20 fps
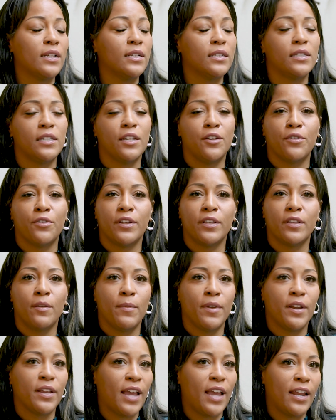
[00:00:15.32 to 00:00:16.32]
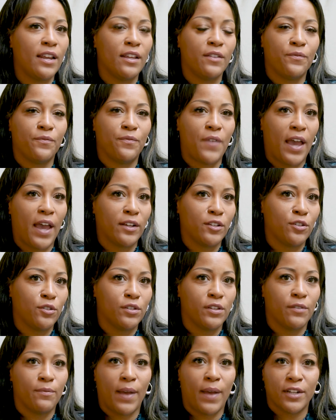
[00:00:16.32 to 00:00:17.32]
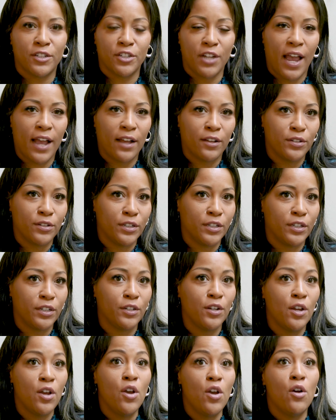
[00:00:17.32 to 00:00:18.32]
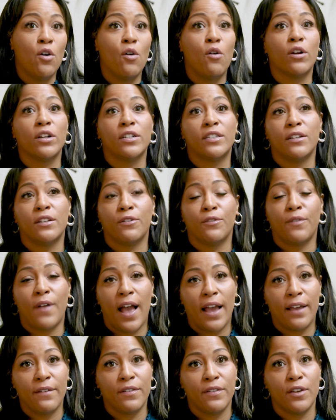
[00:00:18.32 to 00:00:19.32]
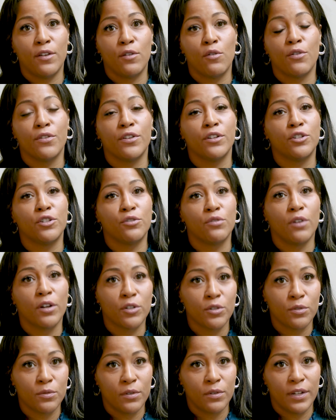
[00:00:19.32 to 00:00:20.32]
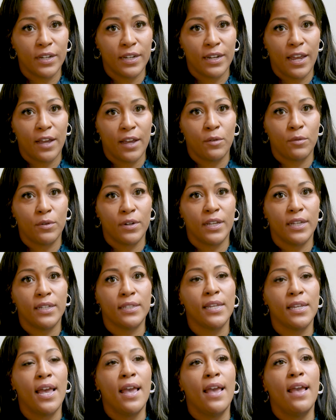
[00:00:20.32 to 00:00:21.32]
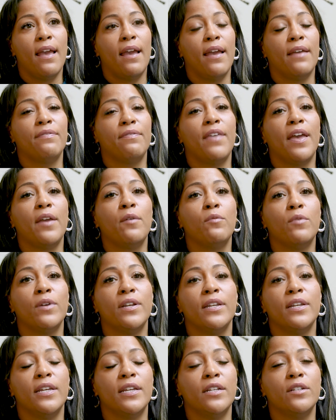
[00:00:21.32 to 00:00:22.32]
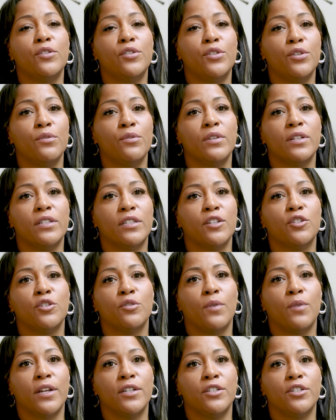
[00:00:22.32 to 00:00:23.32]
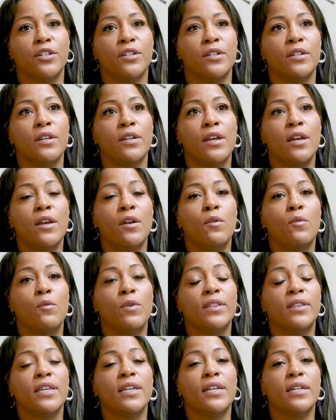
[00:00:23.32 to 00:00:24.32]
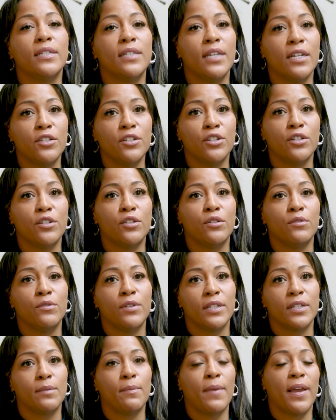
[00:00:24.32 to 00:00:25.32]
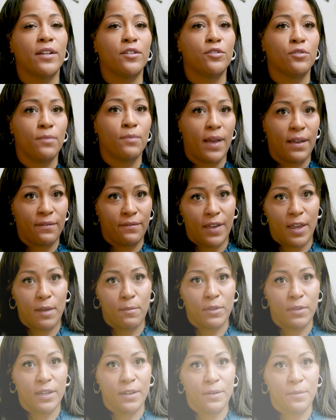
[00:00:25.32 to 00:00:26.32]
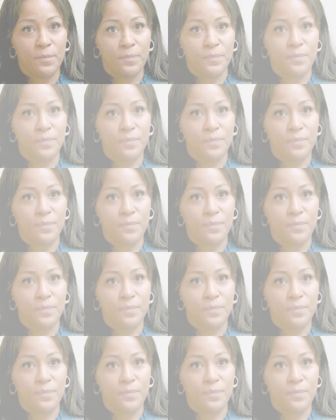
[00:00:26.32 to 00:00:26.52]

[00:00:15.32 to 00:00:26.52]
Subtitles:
considering the mitigating factors of my childhood or surviving or the structural inequities. And they went into the situation with the intention to dismantle my family.